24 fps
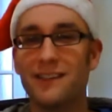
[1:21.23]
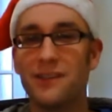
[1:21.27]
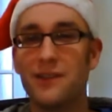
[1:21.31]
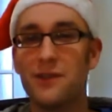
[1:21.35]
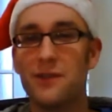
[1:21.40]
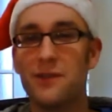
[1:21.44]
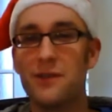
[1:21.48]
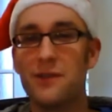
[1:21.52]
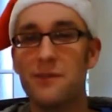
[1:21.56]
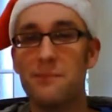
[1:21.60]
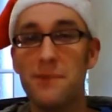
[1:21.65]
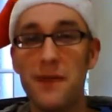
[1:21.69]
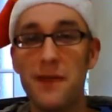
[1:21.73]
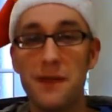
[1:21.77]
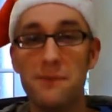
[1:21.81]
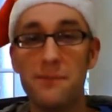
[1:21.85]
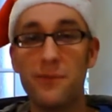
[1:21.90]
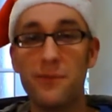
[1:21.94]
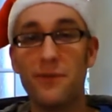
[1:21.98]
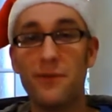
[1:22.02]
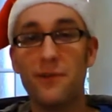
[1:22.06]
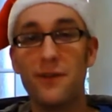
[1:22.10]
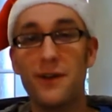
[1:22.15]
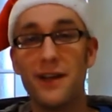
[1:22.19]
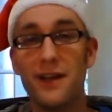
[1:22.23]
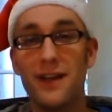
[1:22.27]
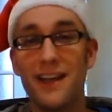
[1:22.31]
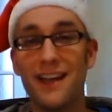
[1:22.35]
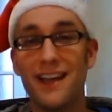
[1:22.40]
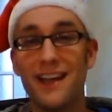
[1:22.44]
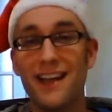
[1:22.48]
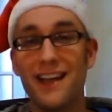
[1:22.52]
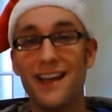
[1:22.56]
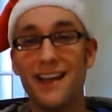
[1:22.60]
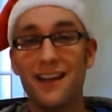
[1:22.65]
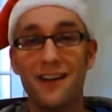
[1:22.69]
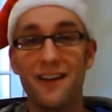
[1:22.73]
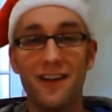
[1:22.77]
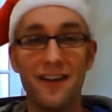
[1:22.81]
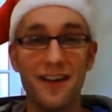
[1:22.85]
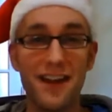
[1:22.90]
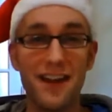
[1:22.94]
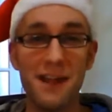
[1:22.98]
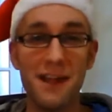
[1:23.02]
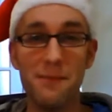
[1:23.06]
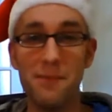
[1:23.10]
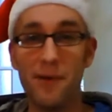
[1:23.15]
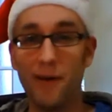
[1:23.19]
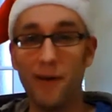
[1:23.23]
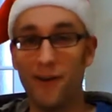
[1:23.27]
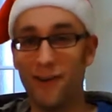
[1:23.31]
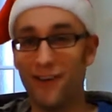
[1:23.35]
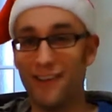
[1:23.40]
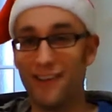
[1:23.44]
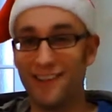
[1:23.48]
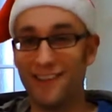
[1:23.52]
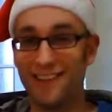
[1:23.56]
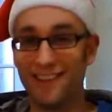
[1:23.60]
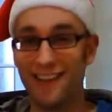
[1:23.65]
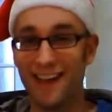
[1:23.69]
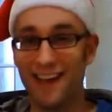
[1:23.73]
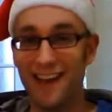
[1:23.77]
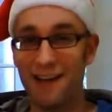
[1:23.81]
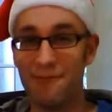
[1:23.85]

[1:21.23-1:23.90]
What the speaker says: to the people in our neighbourhood?